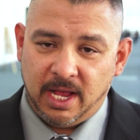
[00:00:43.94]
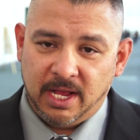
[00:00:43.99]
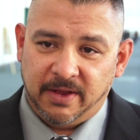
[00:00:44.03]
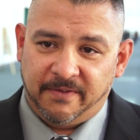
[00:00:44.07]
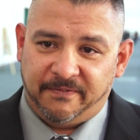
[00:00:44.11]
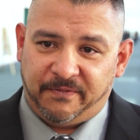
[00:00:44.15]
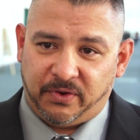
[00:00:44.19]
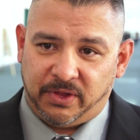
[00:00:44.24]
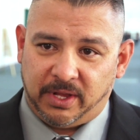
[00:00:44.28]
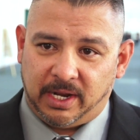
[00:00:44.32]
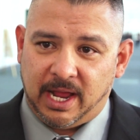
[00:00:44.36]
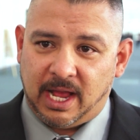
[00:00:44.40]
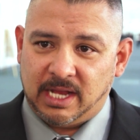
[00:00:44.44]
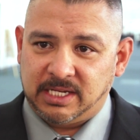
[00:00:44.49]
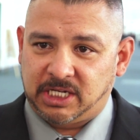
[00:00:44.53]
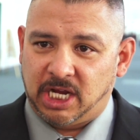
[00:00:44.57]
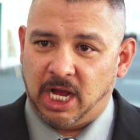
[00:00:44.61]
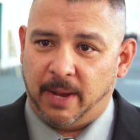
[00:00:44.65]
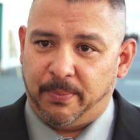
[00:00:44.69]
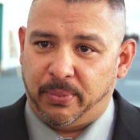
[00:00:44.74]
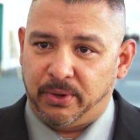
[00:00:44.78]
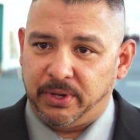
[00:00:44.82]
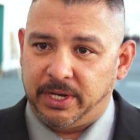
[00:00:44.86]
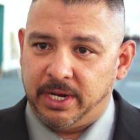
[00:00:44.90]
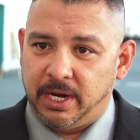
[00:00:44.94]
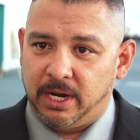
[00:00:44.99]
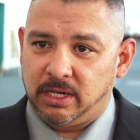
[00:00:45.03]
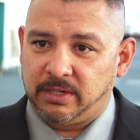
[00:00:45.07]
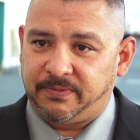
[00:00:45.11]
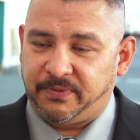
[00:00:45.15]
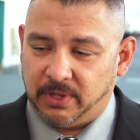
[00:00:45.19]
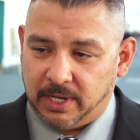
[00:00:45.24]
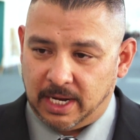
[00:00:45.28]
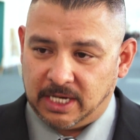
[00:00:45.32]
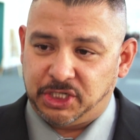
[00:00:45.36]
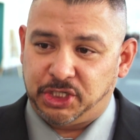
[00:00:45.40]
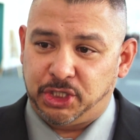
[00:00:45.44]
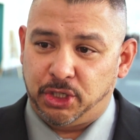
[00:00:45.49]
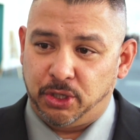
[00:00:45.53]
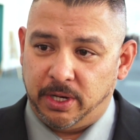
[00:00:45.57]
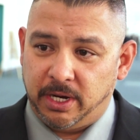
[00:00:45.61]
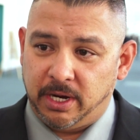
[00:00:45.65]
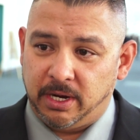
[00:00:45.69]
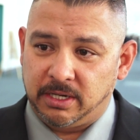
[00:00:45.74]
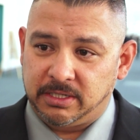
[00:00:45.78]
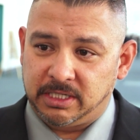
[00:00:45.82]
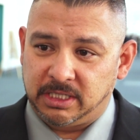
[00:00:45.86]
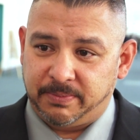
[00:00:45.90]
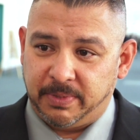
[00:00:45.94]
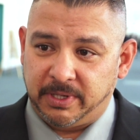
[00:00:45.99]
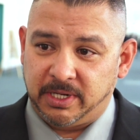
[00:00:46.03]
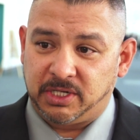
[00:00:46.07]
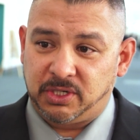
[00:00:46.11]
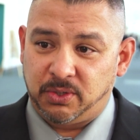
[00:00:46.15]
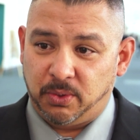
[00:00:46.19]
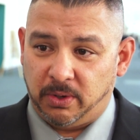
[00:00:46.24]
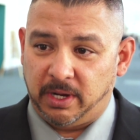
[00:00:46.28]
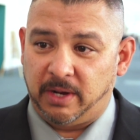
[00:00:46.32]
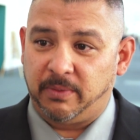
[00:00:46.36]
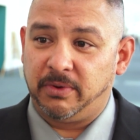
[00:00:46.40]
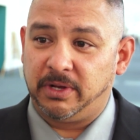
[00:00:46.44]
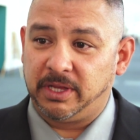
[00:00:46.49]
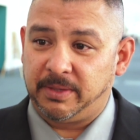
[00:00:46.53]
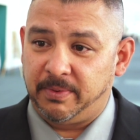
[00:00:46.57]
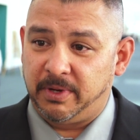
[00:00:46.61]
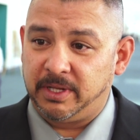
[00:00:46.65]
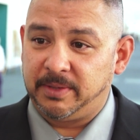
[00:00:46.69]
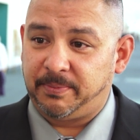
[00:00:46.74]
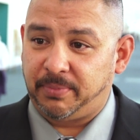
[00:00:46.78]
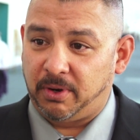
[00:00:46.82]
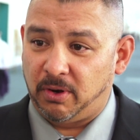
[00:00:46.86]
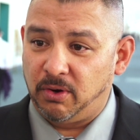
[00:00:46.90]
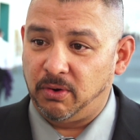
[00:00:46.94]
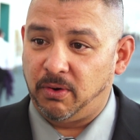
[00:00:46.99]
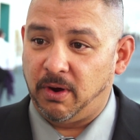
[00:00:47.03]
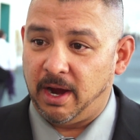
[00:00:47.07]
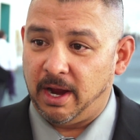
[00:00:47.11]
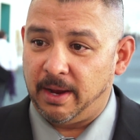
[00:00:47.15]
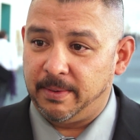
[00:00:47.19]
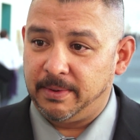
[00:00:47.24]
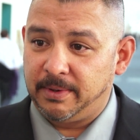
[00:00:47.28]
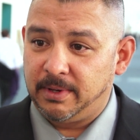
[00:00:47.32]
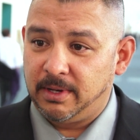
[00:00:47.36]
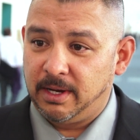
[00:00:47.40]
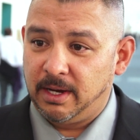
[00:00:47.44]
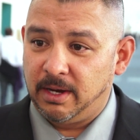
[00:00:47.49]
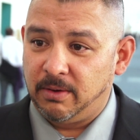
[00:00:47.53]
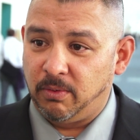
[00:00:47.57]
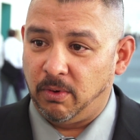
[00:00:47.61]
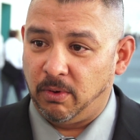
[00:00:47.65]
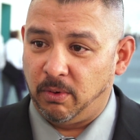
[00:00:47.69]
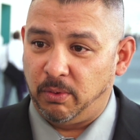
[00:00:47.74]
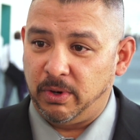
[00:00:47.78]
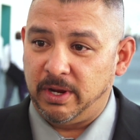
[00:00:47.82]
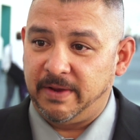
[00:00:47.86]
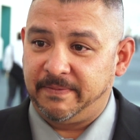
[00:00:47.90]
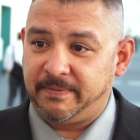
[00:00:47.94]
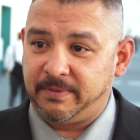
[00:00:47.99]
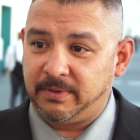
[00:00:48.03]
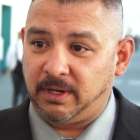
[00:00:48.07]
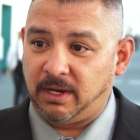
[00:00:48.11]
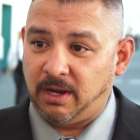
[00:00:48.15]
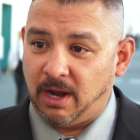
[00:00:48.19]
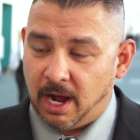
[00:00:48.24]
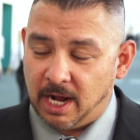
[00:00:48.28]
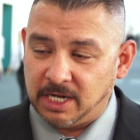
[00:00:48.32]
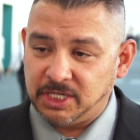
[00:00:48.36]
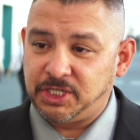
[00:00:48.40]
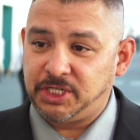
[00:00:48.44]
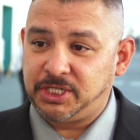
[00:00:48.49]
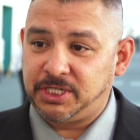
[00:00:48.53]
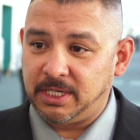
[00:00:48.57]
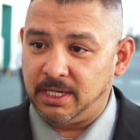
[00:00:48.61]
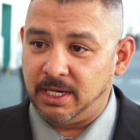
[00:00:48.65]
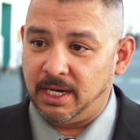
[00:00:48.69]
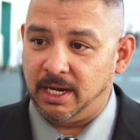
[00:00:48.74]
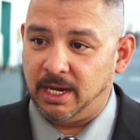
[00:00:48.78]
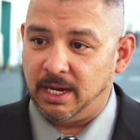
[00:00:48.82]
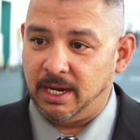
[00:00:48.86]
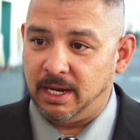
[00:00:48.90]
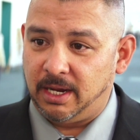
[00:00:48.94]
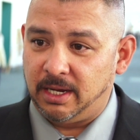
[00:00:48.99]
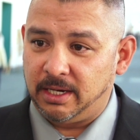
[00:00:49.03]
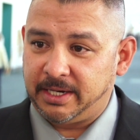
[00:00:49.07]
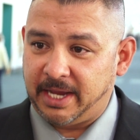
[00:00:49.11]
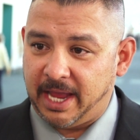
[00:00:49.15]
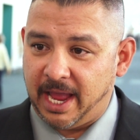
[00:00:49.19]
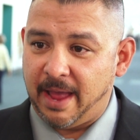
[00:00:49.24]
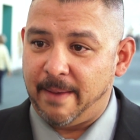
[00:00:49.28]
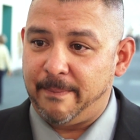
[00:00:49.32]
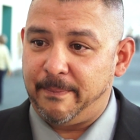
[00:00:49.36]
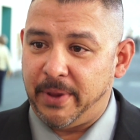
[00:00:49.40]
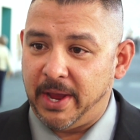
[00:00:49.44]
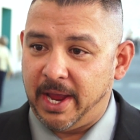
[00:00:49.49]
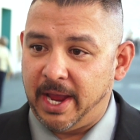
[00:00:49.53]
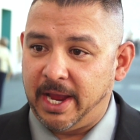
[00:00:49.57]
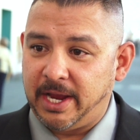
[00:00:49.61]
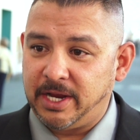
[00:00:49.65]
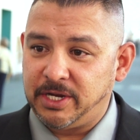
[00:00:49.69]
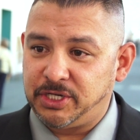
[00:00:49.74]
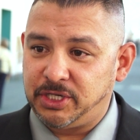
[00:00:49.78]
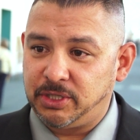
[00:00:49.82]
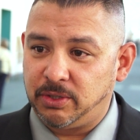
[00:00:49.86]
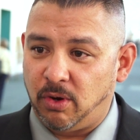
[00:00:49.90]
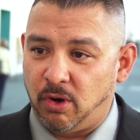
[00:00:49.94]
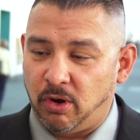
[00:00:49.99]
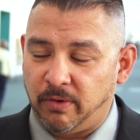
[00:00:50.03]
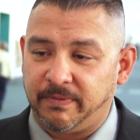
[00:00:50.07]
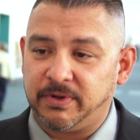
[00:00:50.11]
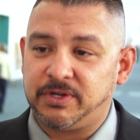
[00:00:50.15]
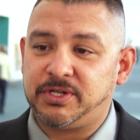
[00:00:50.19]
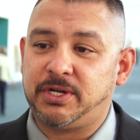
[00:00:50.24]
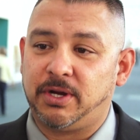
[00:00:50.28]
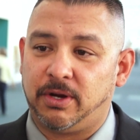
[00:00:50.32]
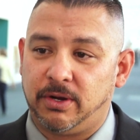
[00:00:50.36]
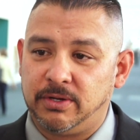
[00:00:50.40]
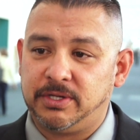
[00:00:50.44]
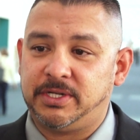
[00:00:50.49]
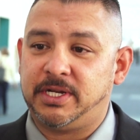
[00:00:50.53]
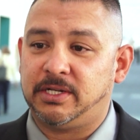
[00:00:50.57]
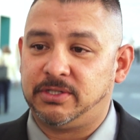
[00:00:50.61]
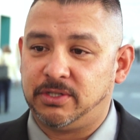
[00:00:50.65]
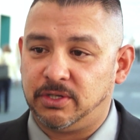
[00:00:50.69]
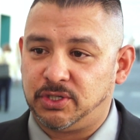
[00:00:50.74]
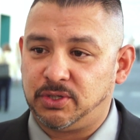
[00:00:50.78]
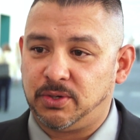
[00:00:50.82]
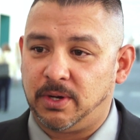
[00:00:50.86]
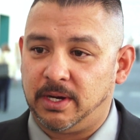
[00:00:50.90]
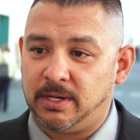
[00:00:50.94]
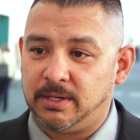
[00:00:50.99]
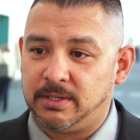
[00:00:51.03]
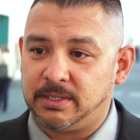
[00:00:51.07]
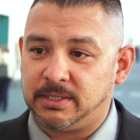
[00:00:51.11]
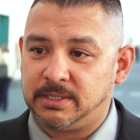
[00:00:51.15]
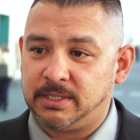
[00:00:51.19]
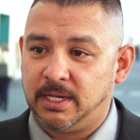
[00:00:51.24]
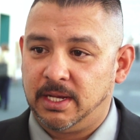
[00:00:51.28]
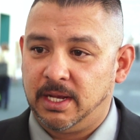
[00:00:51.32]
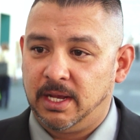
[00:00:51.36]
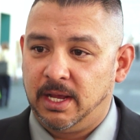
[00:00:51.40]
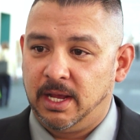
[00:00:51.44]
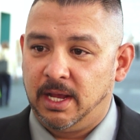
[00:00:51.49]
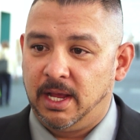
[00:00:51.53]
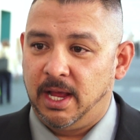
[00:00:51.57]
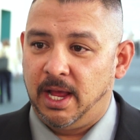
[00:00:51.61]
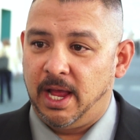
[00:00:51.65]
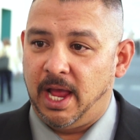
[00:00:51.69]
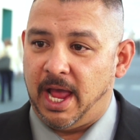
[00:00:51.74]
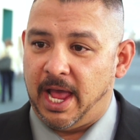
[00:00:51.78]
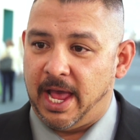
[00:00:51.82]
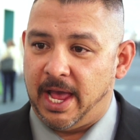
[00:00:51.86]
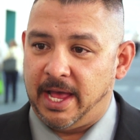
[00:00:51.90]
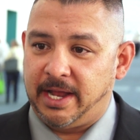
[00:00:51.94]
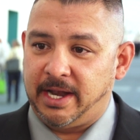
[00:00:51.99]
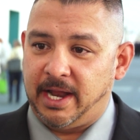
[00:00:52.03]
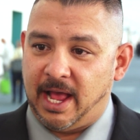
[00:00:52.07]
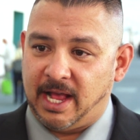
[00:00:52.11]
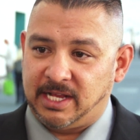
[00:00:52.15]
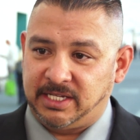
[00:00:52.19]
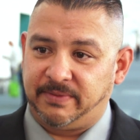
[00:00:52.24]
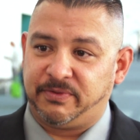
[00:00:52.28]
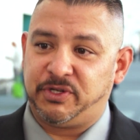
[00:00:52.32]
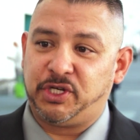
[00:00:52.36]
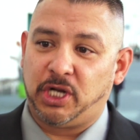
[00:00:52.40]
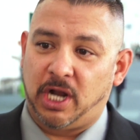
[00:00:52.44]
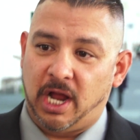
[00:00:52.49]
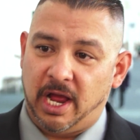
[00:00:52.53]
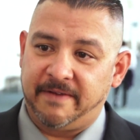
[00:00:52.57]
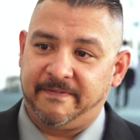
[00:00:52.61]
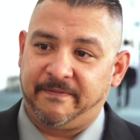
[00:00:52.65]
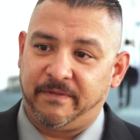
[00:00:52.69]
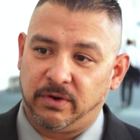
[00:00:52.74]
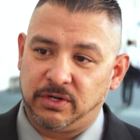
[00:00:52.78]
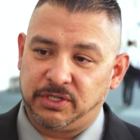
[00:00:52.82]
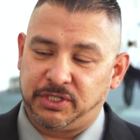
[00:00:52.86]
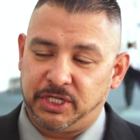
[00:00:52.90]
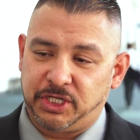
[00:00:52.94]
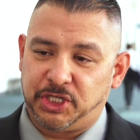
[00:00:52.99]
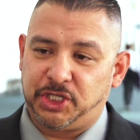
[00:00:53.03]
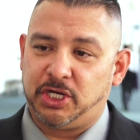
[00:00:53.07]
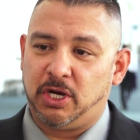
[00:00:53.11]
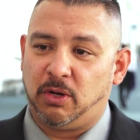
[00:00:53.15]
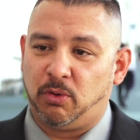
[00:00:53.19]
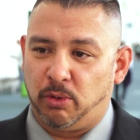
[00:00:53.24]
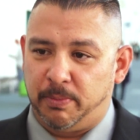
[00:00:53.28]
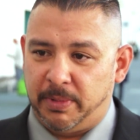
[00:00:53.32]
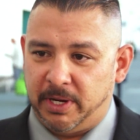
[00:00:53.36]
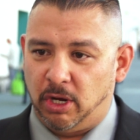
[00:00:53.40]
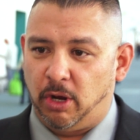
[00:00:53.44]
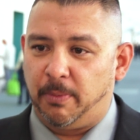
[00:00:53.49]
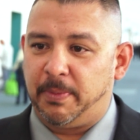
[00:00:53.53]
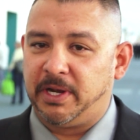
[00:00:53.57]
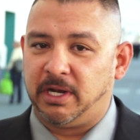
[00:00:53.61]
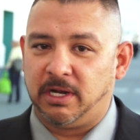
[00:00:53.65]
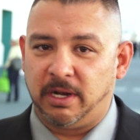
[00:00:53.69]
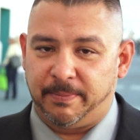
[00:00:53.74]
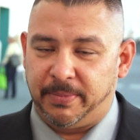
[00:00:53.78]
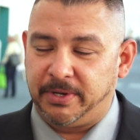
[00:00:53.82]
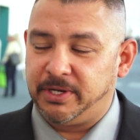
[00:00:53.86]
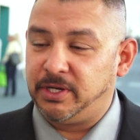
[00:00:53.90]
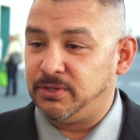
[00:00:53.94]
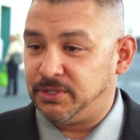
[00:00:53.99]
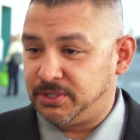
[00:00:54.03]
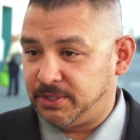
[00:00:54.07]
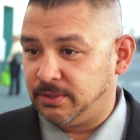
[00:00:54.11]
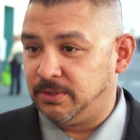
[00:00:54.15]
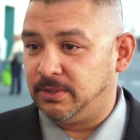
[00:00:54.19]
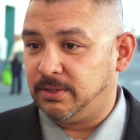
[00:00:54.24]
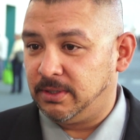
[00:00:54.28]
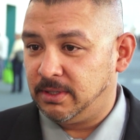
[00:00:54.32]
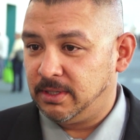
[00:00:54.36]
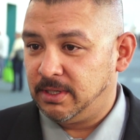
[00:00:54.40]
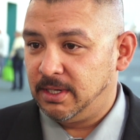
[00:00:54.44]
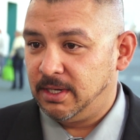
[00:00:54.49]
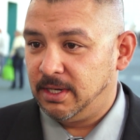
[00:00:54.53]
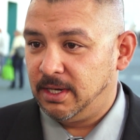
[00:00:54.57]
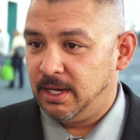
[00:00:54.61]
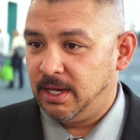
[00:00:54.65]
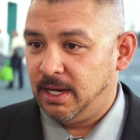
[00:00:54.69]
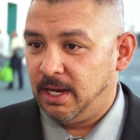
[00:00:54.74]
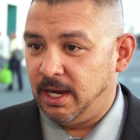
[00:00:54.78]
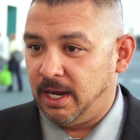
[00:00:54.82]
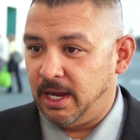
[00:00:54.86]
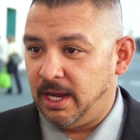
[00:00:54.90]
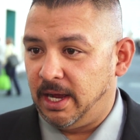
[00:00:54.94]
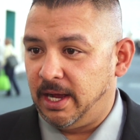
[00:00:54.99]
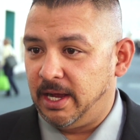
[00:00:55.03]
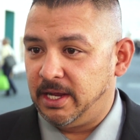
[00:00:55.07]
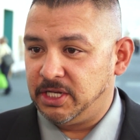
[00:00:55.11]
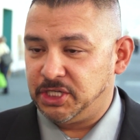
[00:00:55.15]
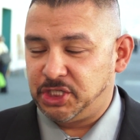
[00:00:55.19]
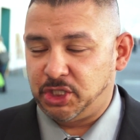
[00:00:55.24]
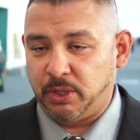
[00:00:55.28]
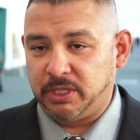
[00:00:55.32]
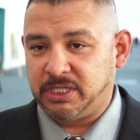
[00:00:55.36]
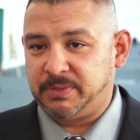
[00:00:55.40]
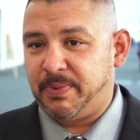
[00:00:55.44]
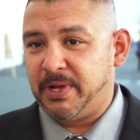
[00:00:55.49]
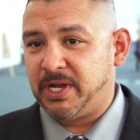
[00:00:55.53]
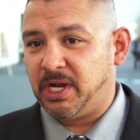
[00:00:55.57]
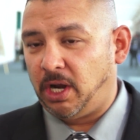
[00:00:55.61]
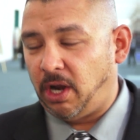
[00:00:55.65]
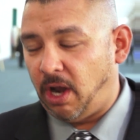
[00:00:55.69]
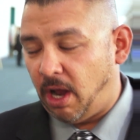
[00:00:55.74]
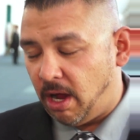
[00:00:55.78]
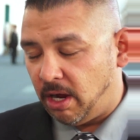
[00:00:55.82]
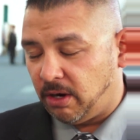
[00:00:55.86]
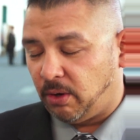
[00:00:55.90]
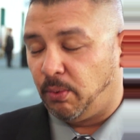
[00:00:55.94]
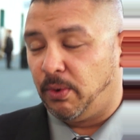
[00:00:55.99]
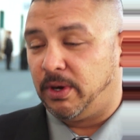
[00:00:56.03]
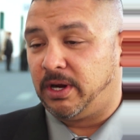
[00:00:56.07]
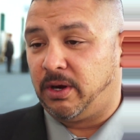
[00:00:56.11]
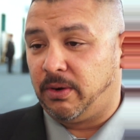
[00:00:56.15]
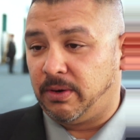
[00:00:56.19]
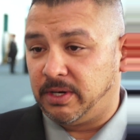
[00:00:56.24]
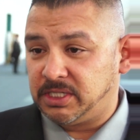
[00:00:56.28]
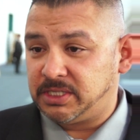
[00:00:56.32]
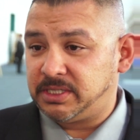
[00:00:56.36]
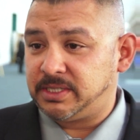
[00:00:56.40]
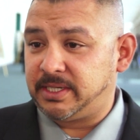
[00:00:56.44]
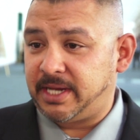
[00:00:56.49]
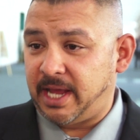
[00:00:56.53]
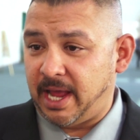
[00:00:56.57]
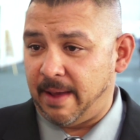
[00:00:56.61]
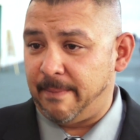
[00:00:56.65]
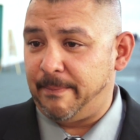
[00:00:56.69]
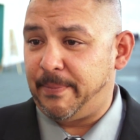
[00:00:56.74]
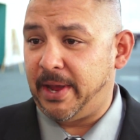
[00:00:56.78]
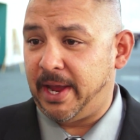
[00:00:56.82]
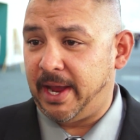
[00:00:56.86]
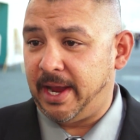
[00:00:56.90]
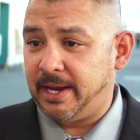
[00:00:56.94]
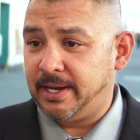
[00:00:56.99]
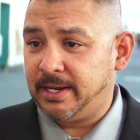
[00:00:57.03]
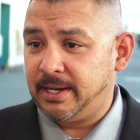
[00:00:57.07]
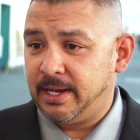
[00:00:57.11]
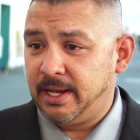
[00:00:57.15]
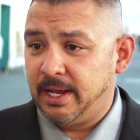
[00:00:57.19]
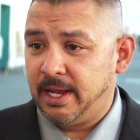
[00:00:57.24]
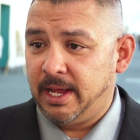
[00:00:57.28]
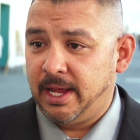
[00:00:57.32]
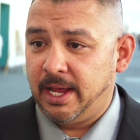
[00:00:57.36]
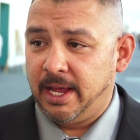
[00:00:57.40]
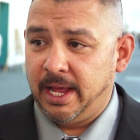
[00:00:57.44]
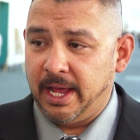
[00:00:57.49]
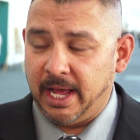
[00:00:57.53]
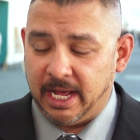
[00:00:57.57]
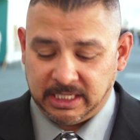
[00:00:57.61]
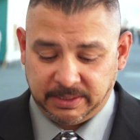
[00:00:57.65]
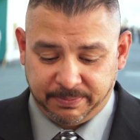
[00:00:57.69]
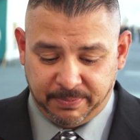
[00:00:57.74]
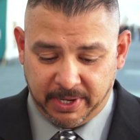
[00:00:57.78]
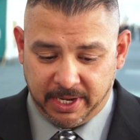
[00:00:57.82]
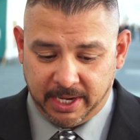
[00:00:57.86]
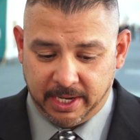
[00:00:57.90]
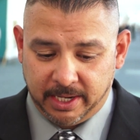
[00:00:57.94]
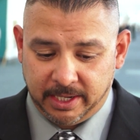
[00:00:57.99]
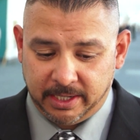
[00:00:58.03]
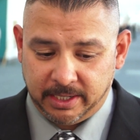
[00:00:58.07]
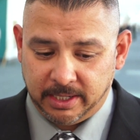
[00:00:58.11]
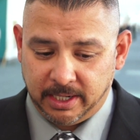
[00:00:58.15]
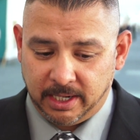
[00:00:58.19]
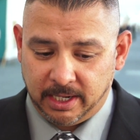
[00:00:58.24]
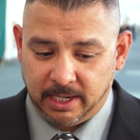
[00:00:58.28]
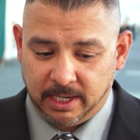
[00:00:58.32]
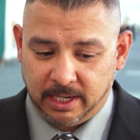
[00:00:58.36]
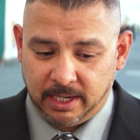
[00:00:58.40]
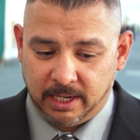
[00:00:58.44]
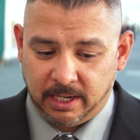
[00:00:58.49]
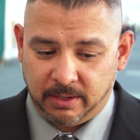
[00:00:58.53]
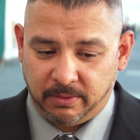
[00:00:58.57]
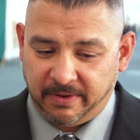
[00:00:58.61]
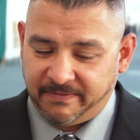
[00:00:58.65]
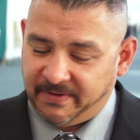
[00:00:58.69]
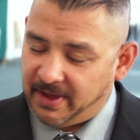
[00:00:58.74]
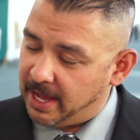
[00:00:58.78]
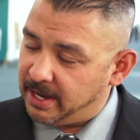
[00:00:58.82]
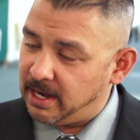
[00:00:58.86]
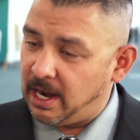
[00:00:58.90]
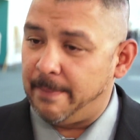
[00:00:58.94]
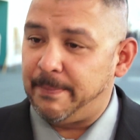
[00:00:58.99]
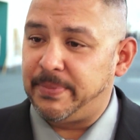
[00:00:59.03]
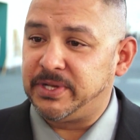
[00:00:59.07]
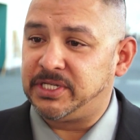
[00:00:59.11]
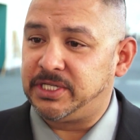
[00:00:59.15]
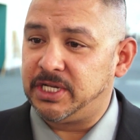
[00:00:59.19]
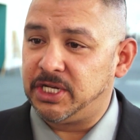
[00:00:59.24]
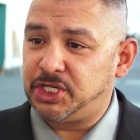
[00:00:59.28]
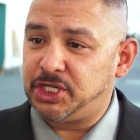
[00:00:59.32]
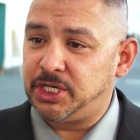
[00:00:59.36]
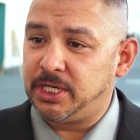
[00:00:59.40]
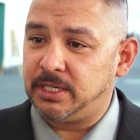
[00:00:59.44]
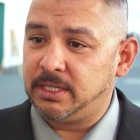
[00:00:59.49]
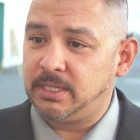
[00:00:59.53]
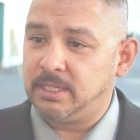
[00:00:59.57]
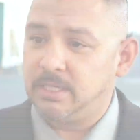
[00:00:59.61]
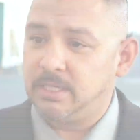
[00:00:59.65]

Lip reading: For the last couple of years, for the last 2 years, it's been a 21-month program where we've launched a campaign to overturn Desert Trails, and as of July 1st this year, we'll be opening up a new school. So it's been a long, rigorous campaign. It's been, we've had opposition.